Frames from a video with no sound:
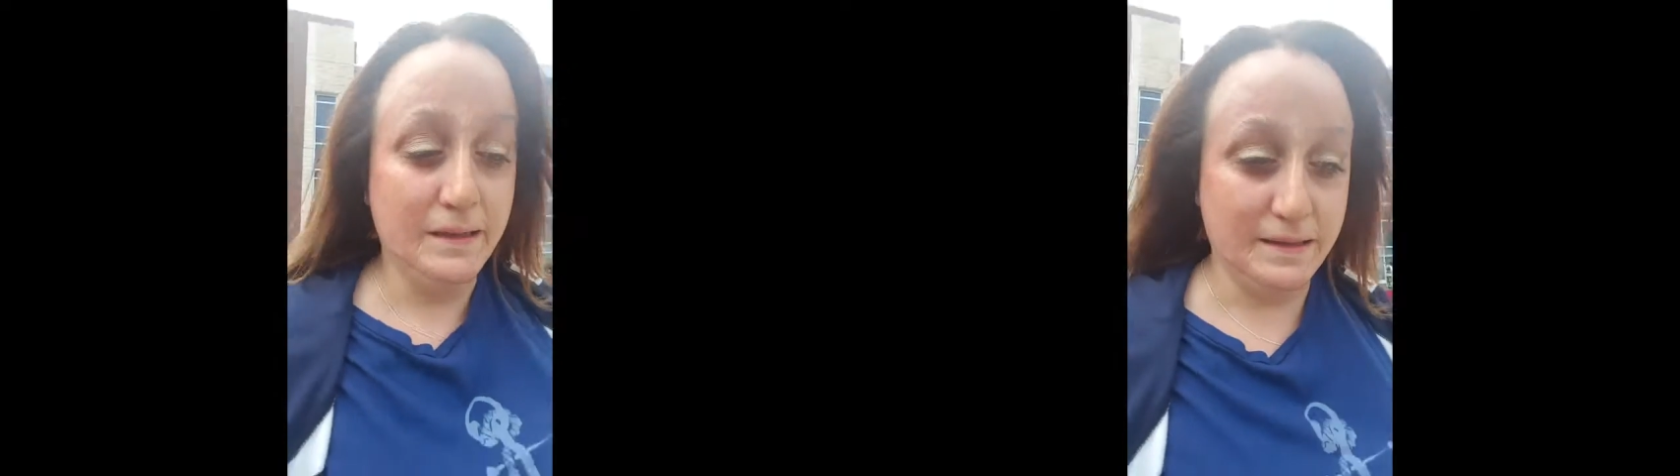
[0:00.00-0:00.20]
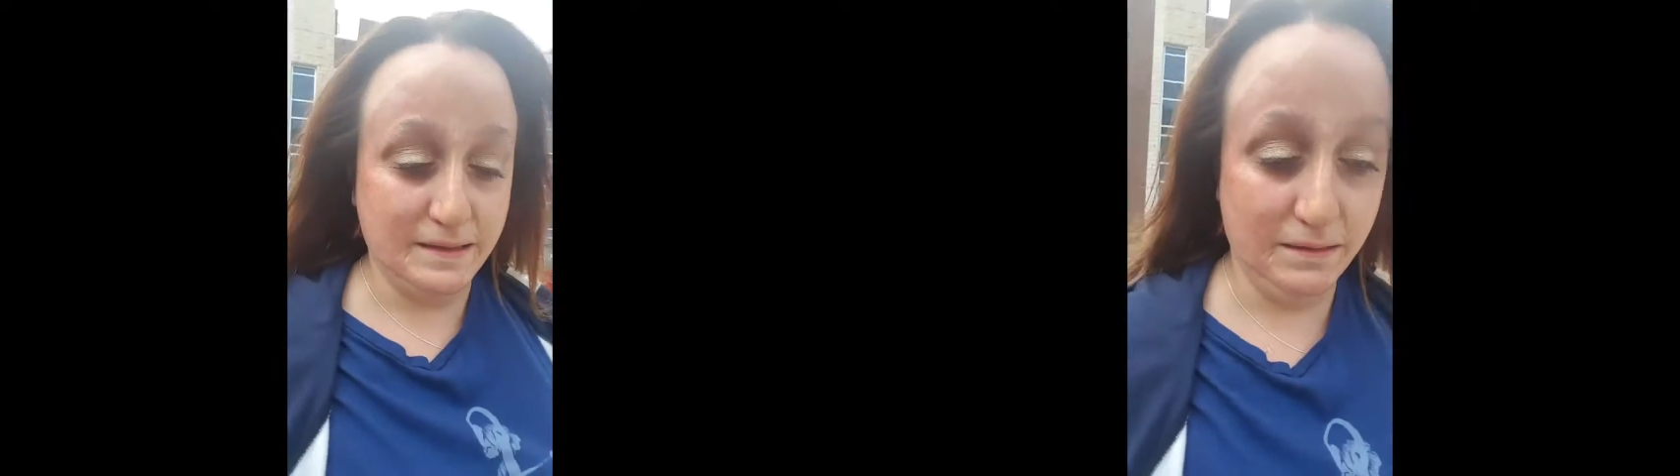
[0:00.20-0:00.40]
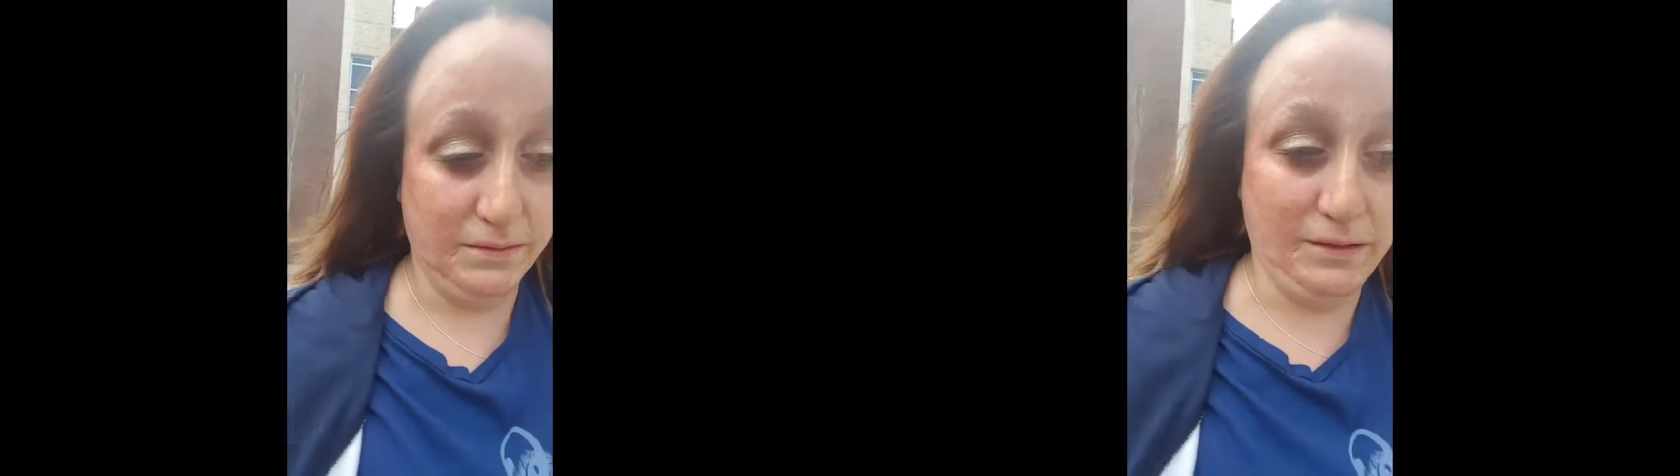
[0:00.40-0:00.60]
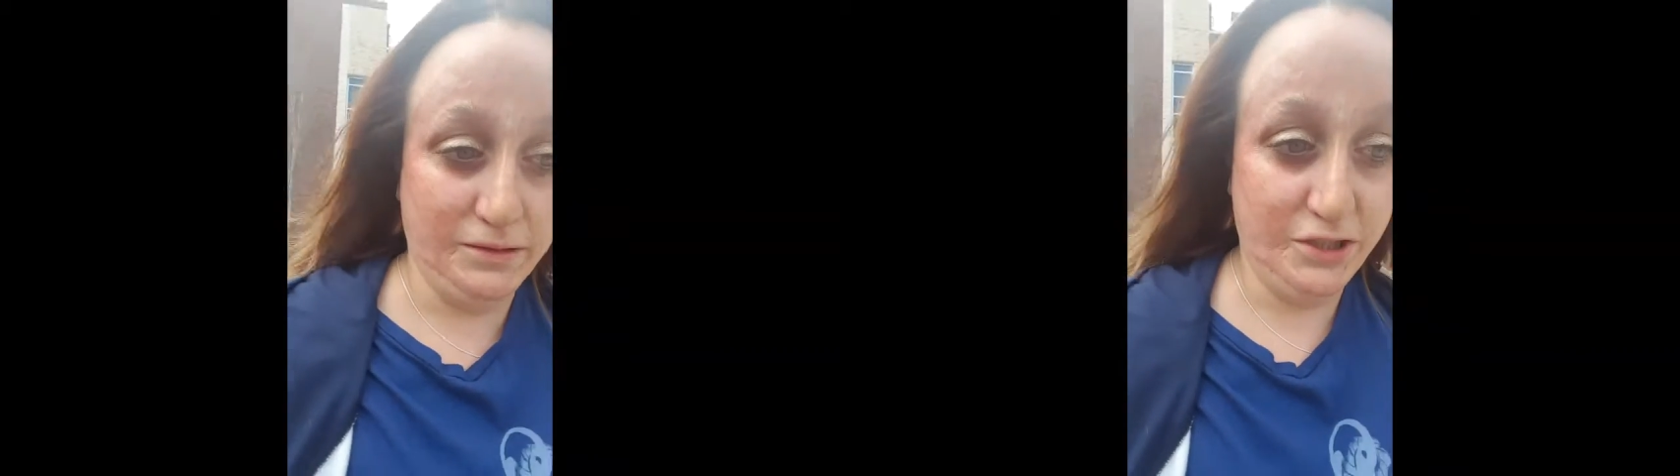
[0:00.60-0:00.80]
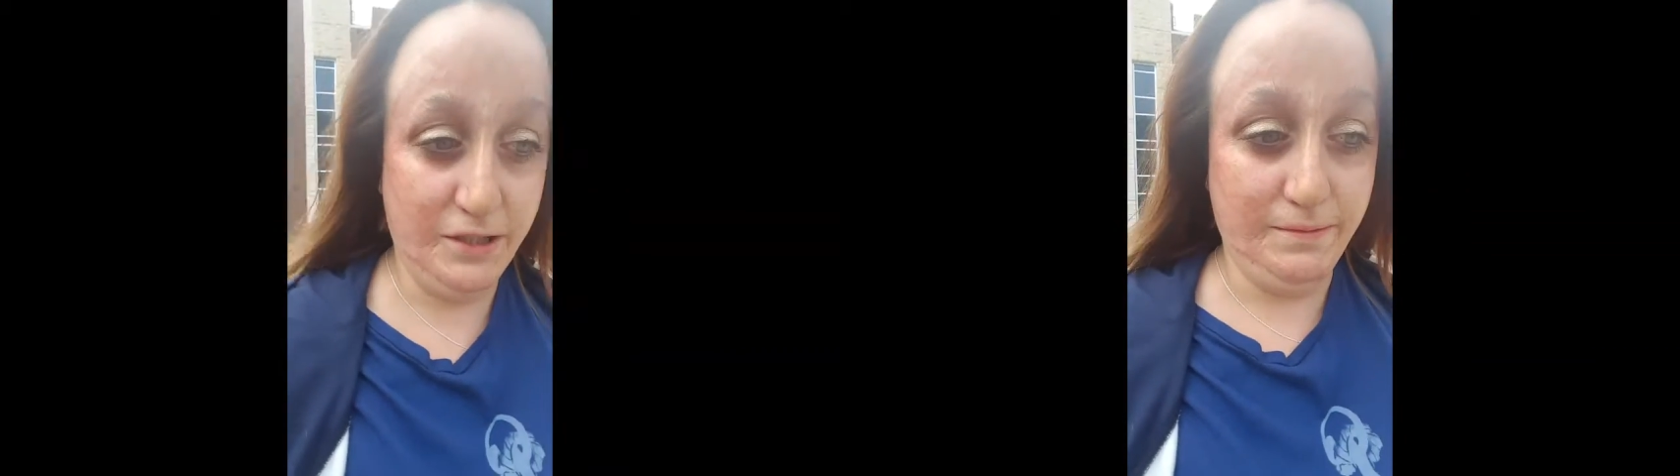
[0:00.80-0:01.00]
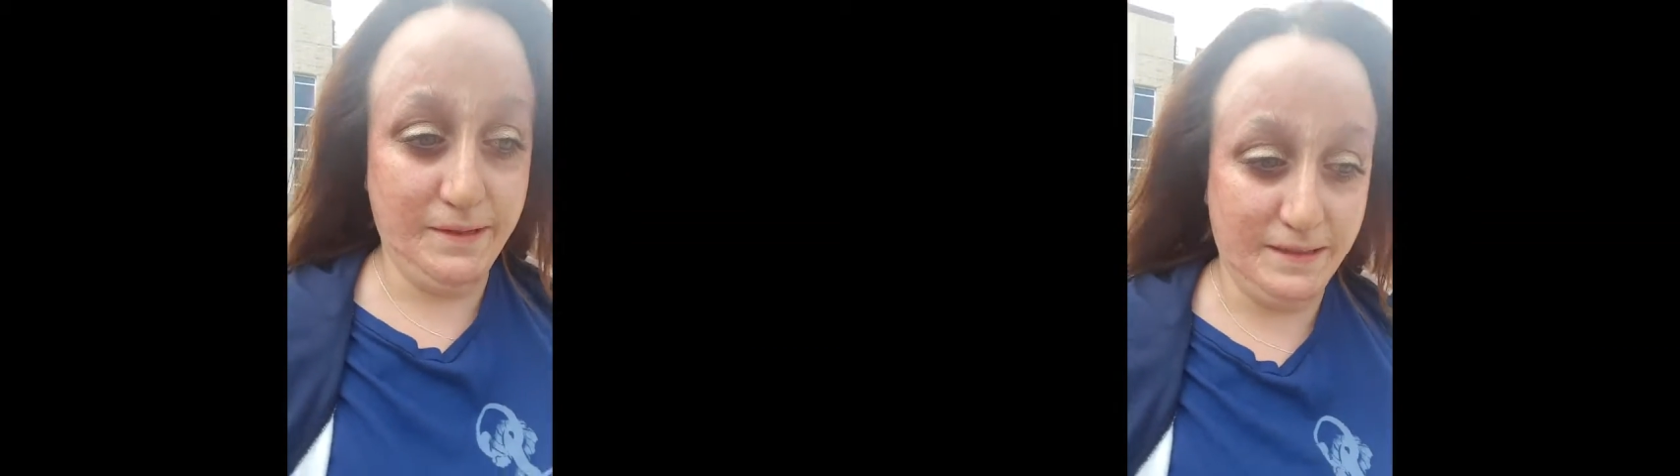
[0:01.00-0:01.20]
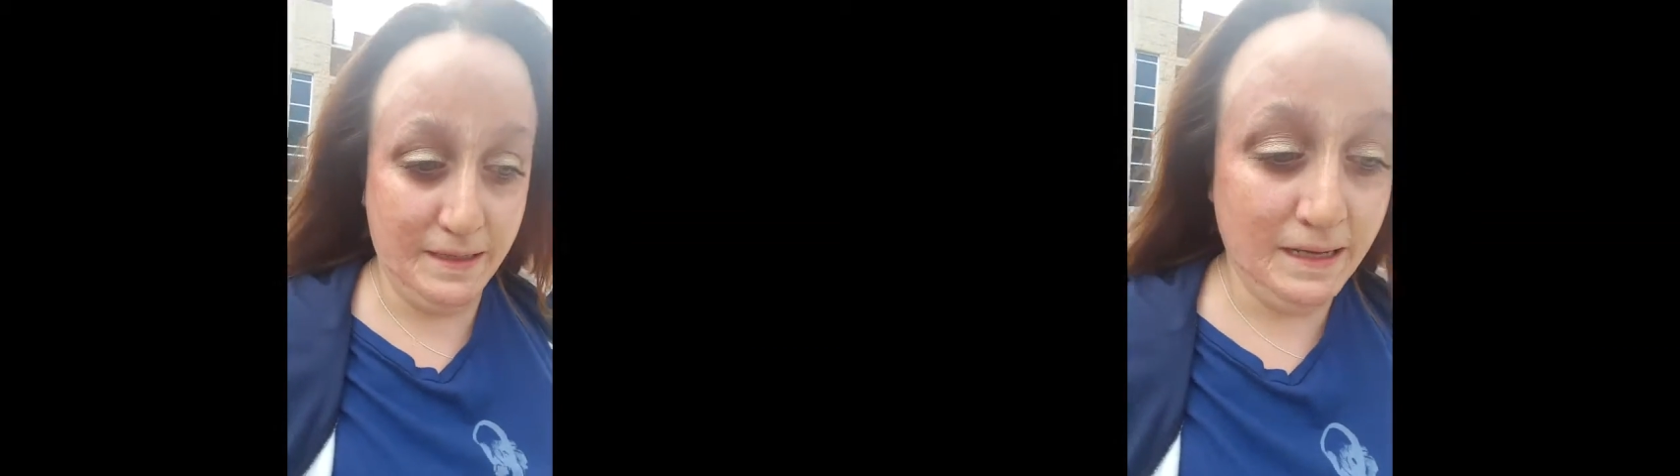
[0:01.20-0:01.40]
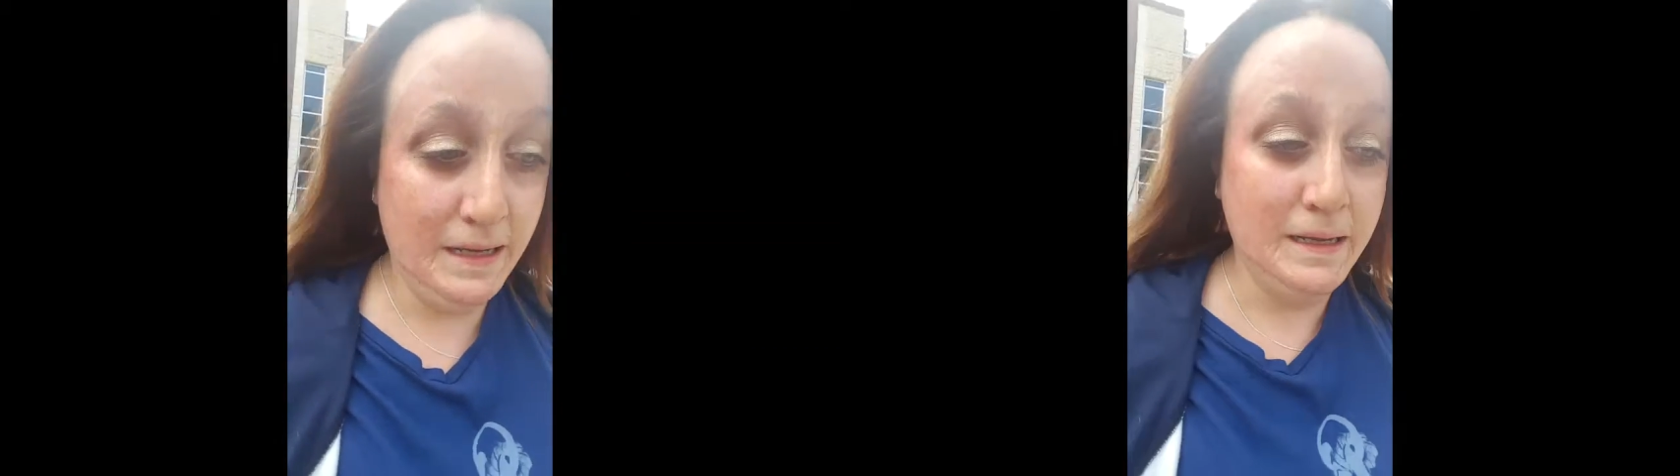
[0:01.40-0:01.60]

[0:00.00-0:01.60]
This little girl, she was